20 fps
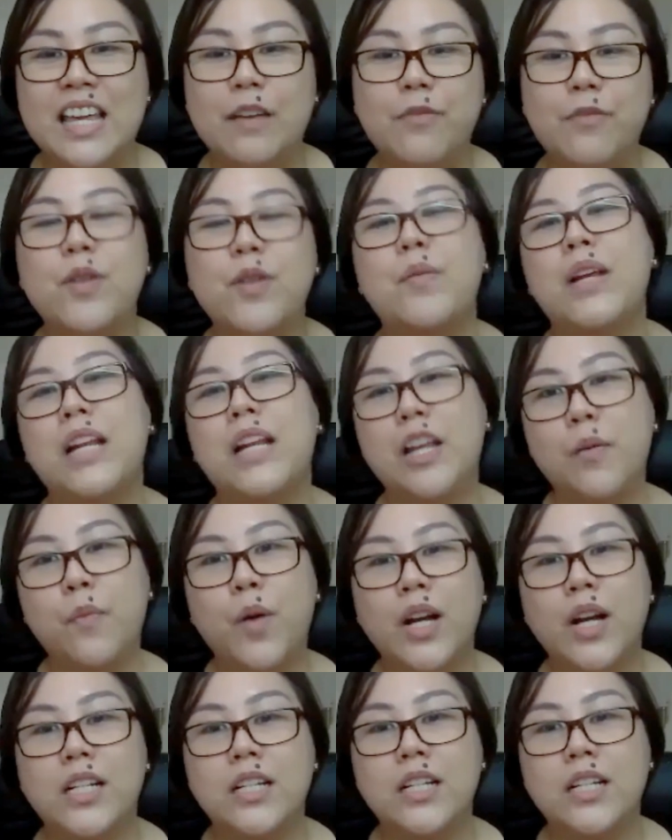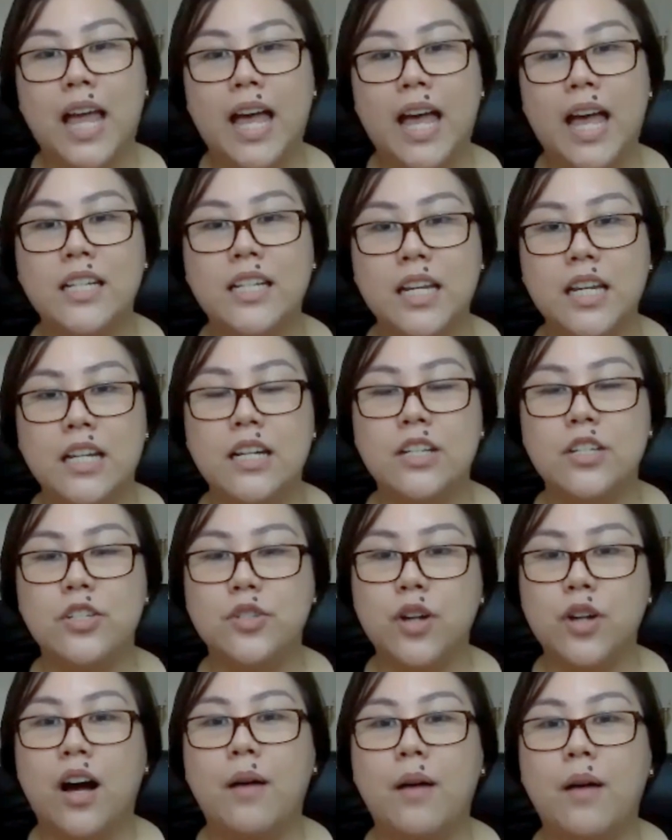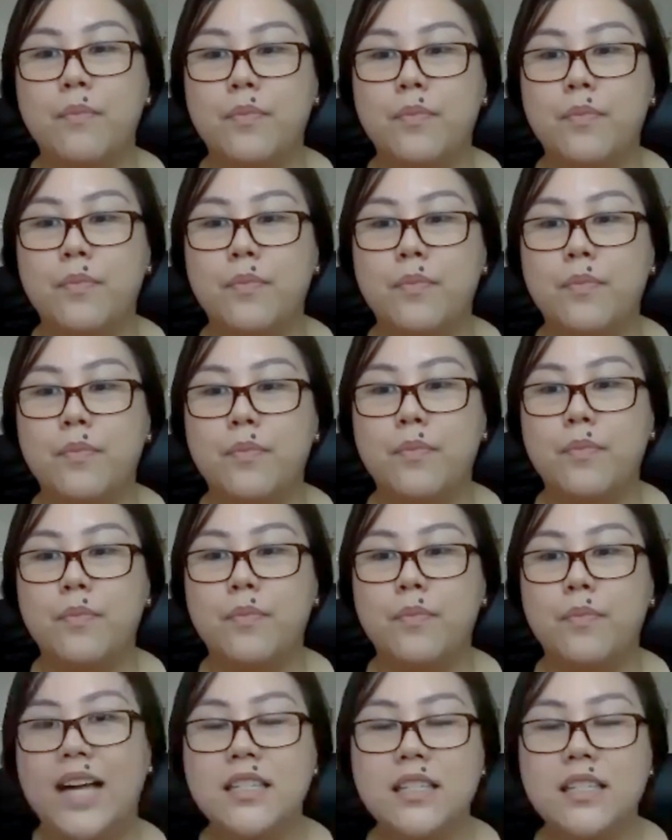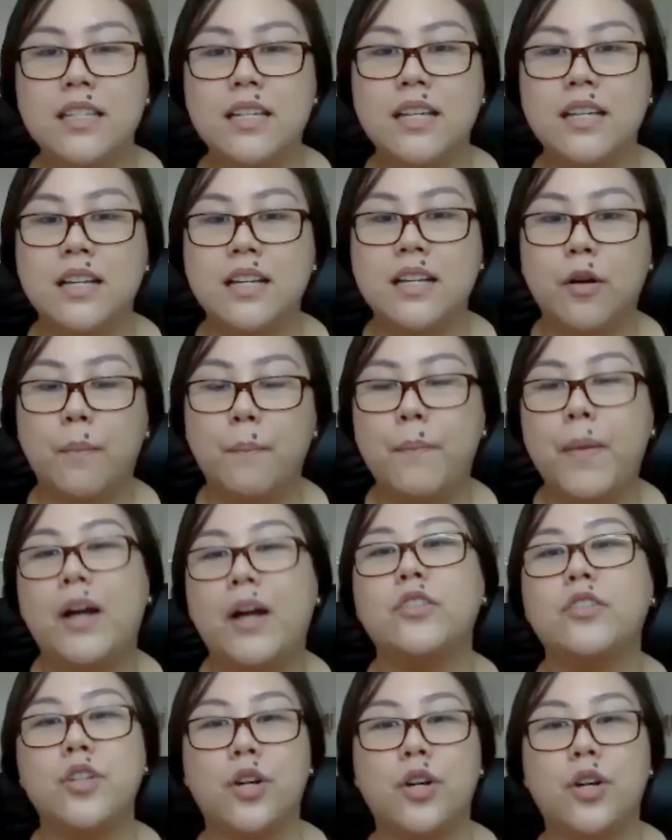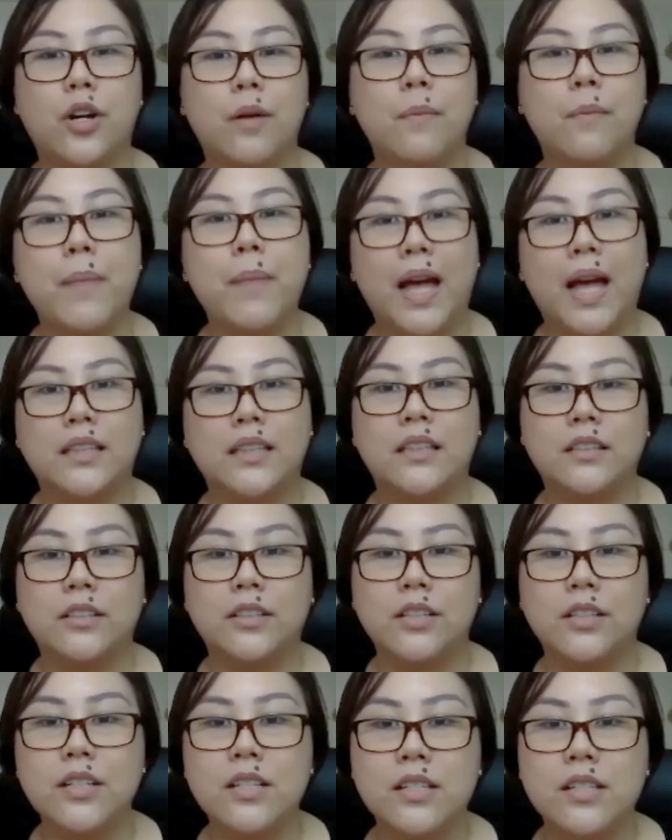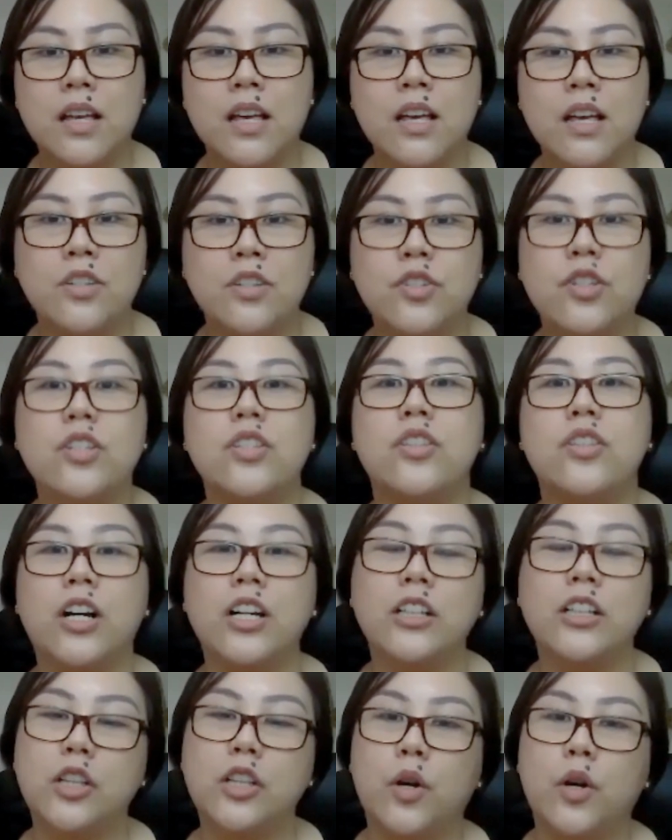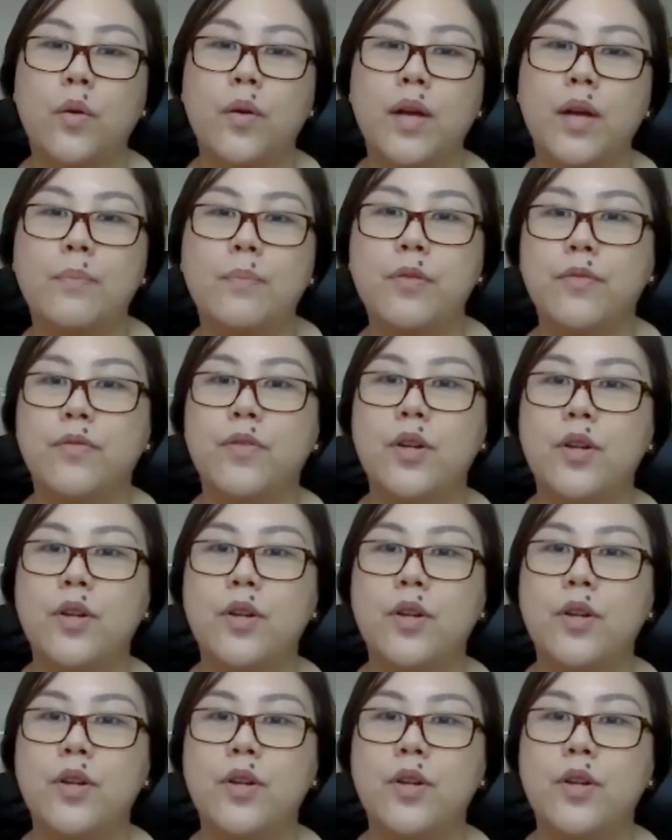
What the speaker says: if you really want to land in a job really fast compared to your competitors, just start low and prove